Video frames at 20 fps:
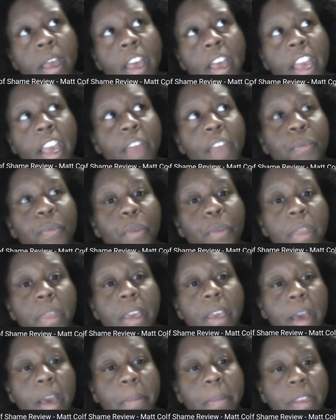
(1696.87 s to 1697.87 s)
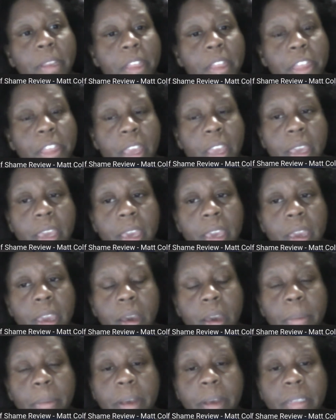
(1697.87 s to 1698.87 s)
it really got me to thinking
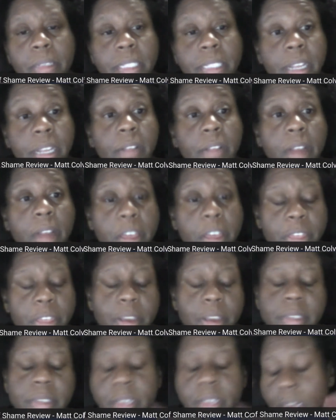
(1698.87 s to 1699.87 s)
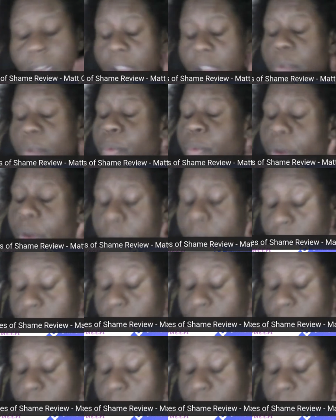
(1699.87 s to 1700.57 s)
about seller ethics. And I wrote an